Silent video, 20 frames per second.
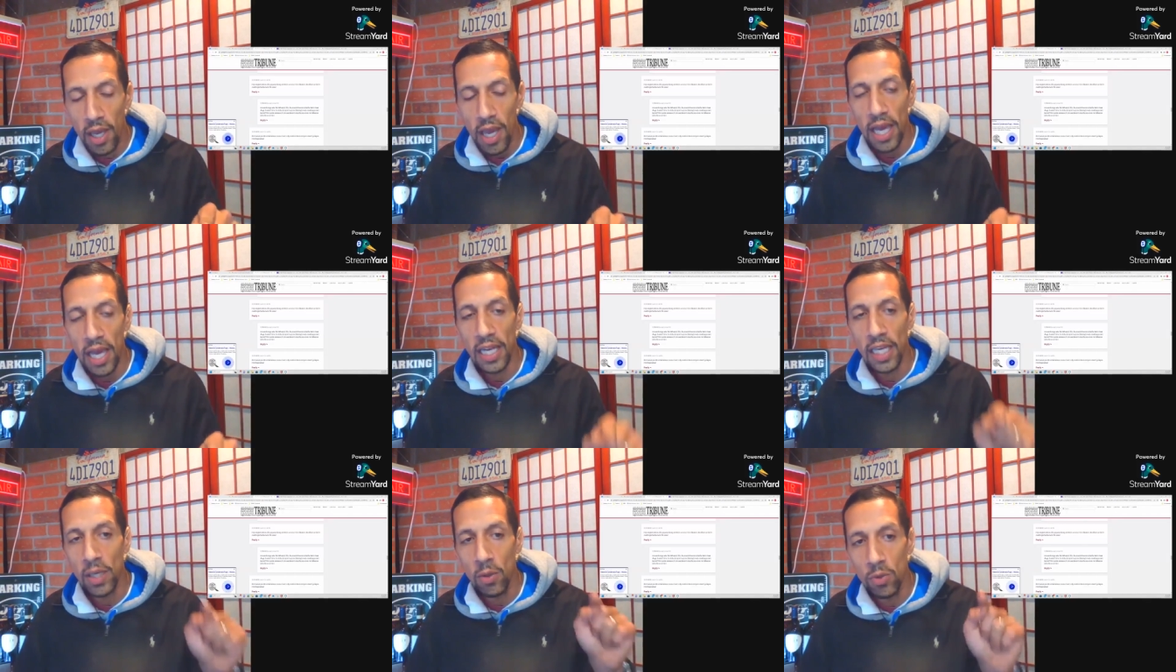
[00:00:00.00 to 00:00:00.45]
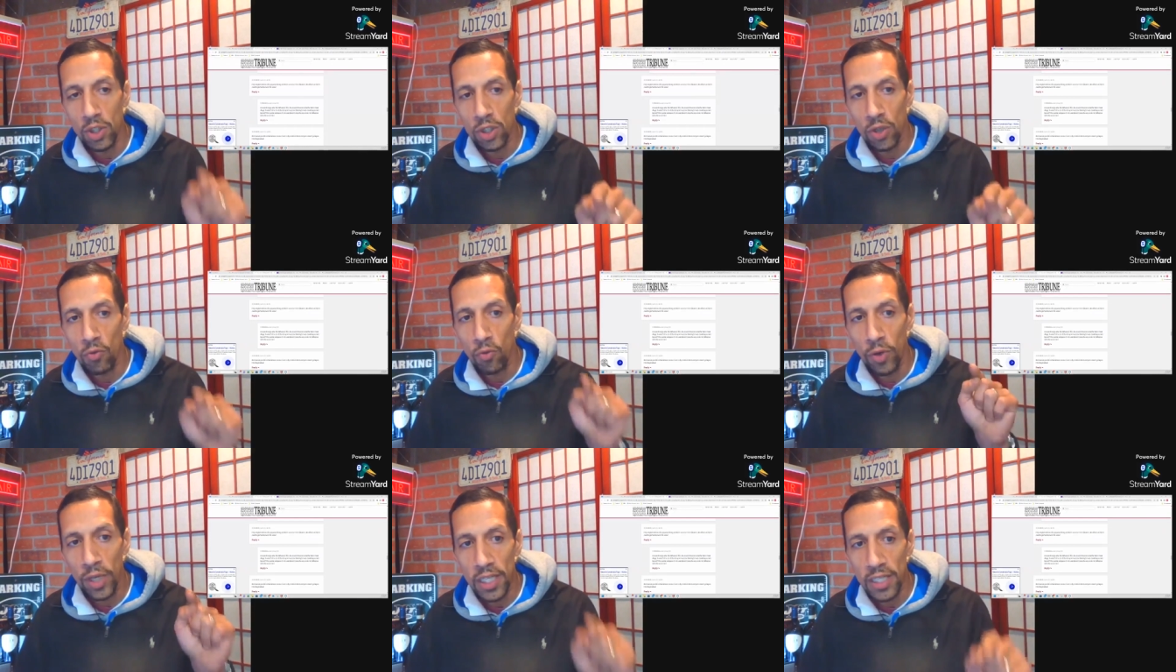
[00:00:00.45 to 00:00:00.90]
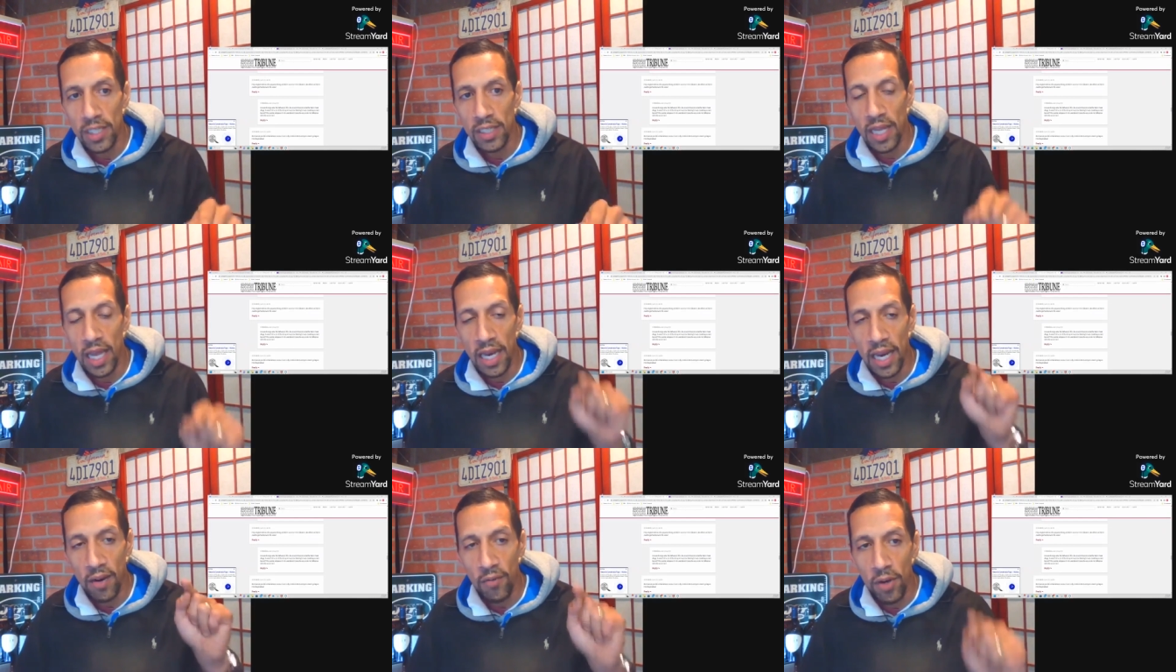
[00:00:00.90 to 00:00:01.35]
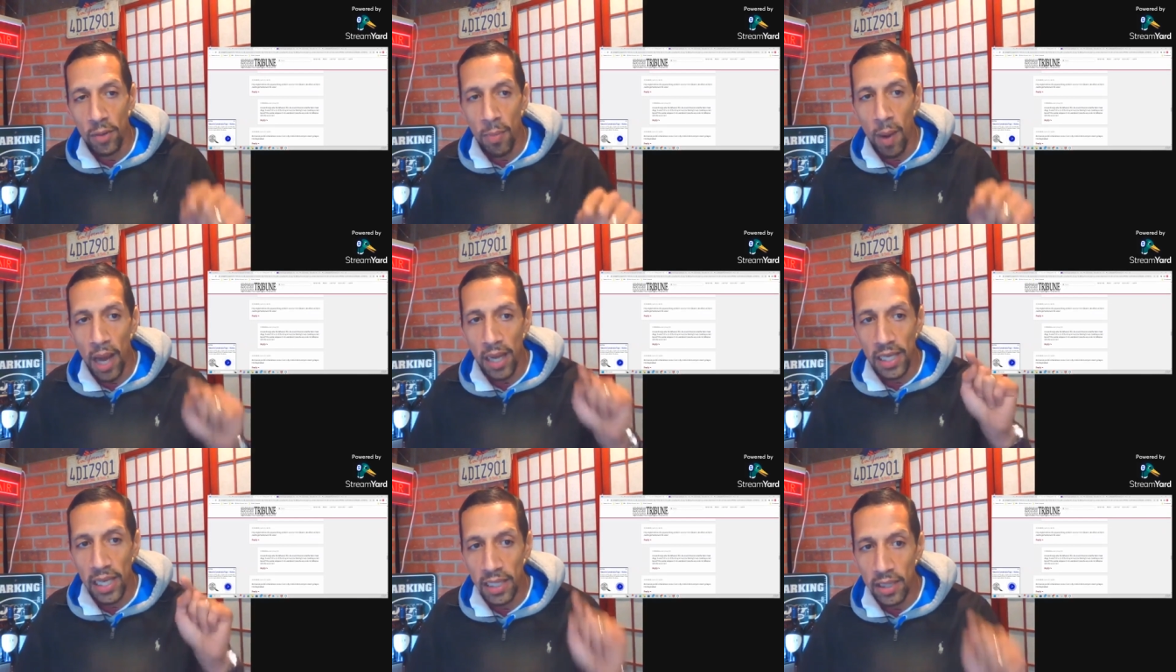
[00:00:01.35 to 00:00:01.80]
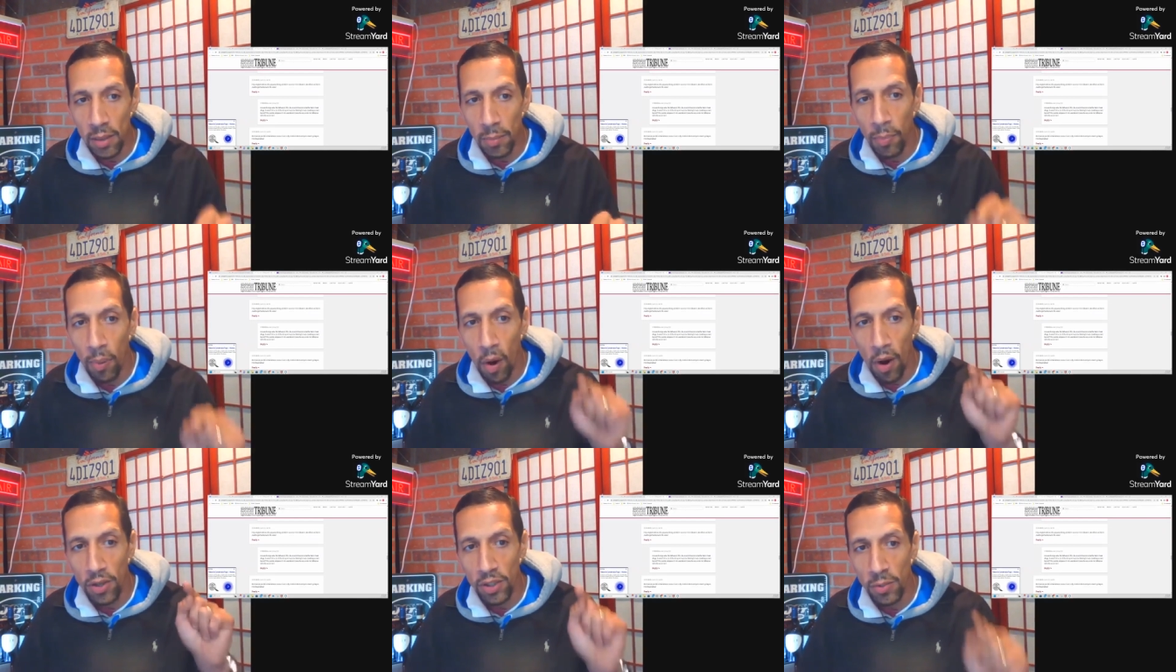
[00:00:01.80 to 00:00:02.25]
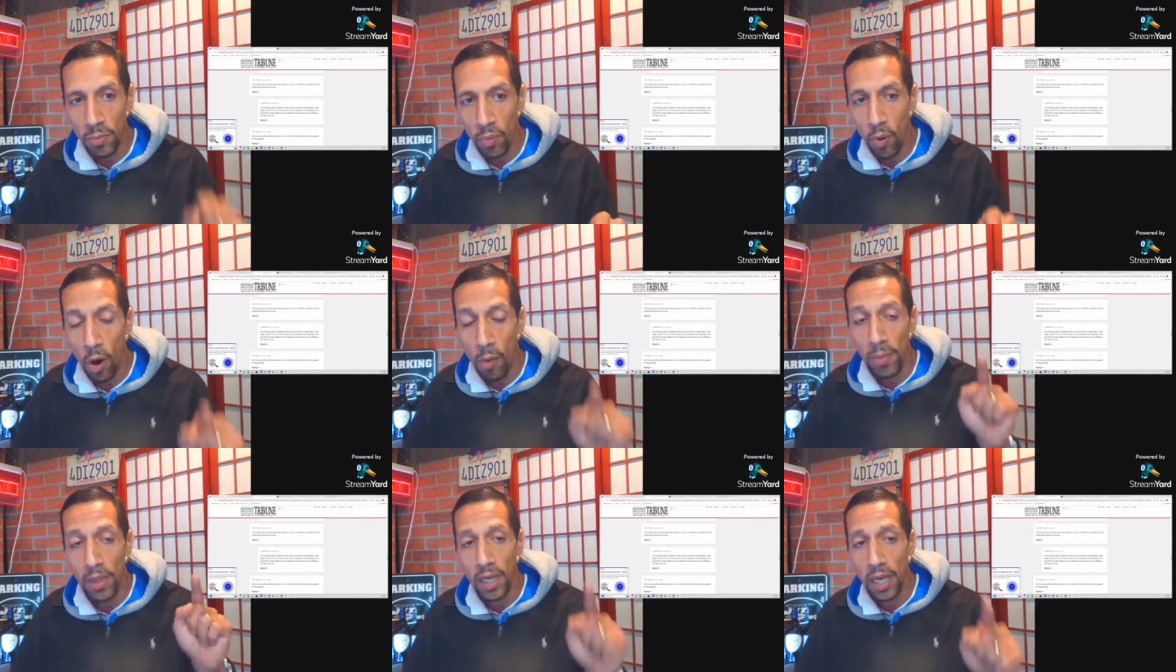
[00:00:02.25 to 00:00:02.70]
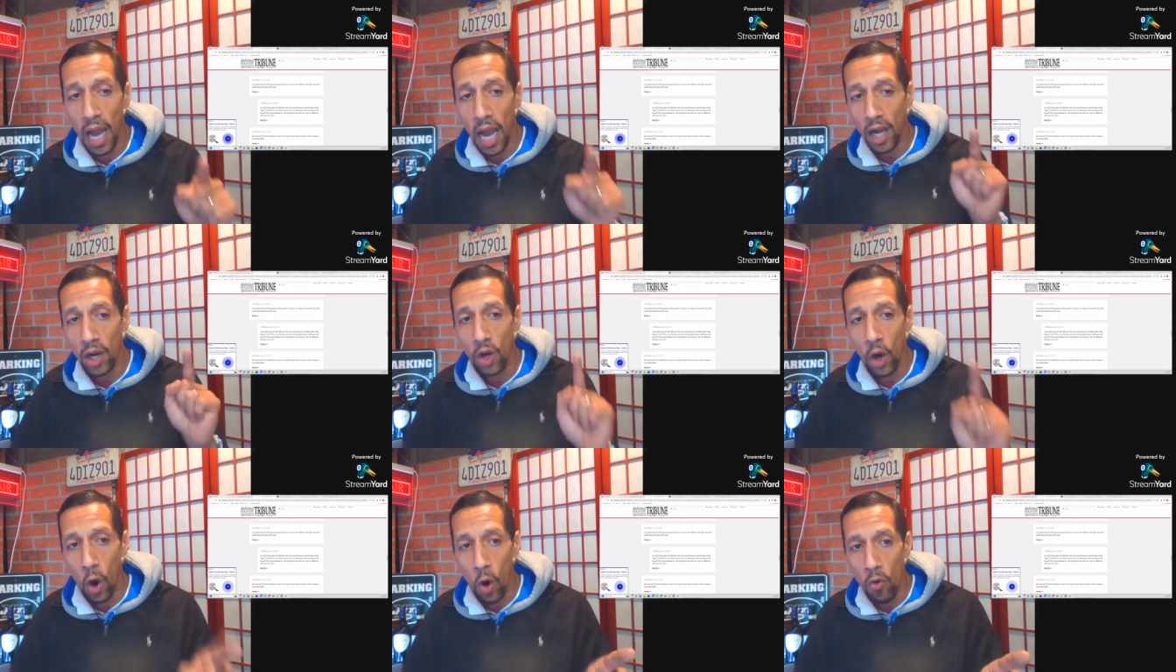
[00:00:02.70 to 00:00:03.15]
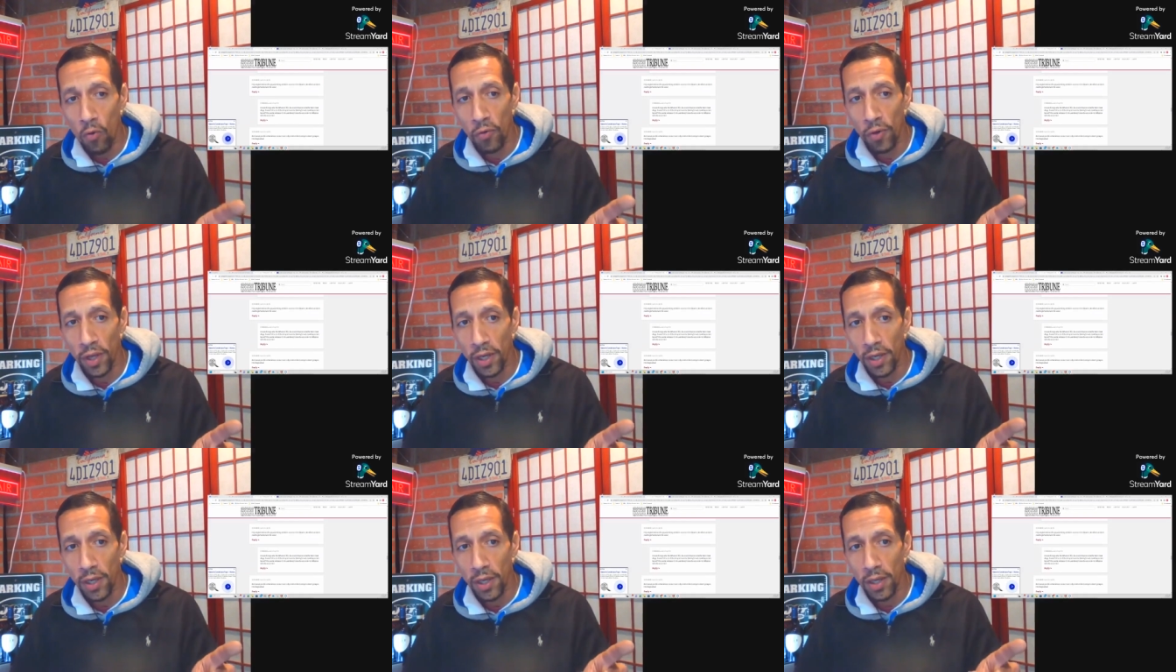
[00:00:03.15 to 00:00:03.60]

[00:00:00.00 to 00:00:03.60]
and he was the reason that everybody at the parks department got COVID